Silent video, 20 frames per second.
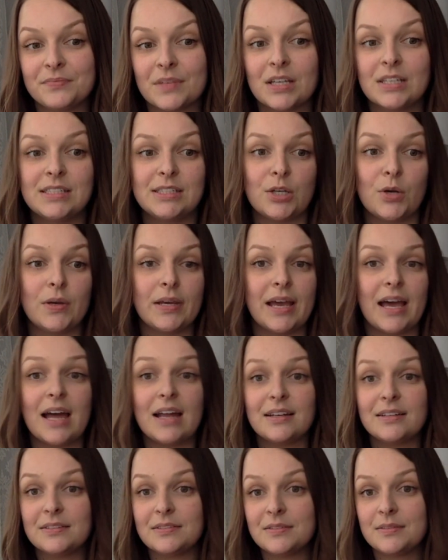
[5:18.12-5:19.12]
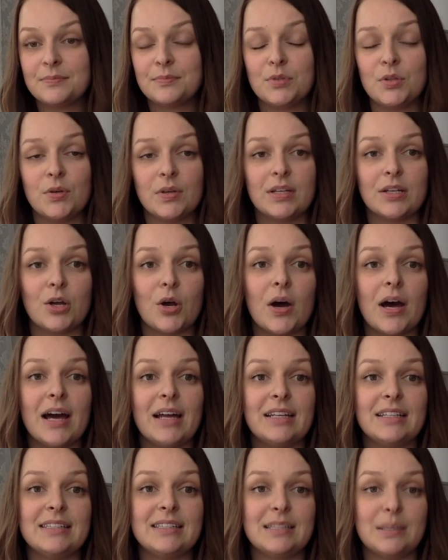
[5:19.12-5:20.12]
So again, you can go ahead
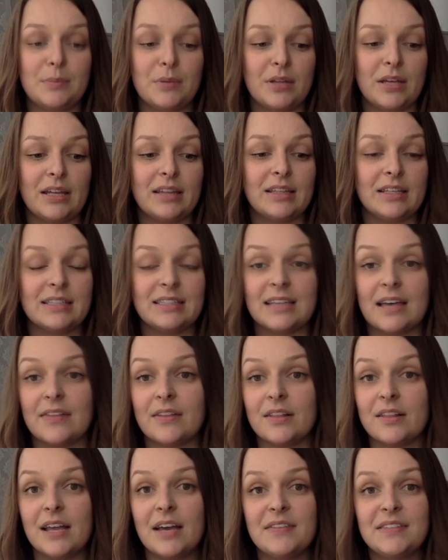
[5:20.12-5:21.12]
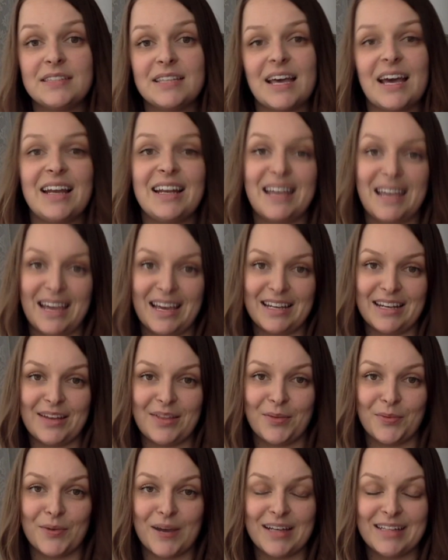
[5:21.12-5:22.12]
and stimulate this on the left side and on
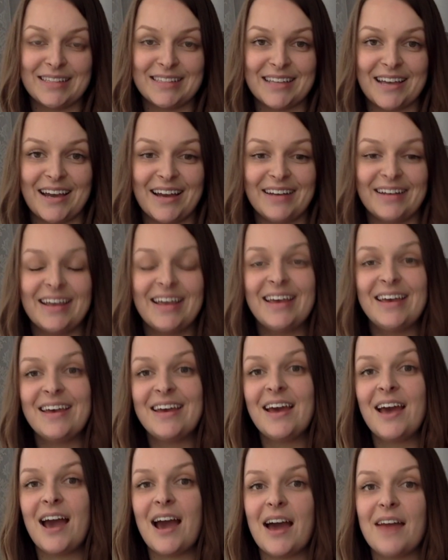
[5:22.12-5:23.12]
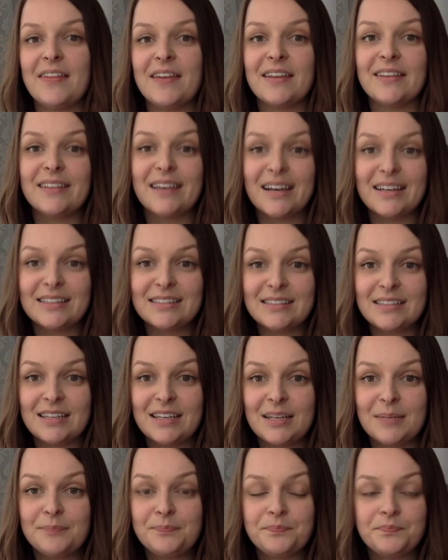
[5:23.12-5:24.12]
the right side. And then
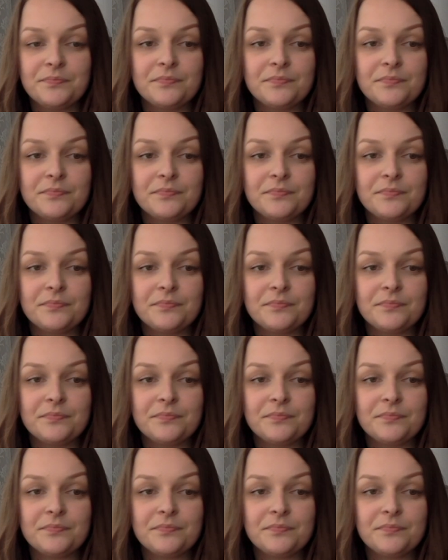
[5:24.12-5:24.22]
lastly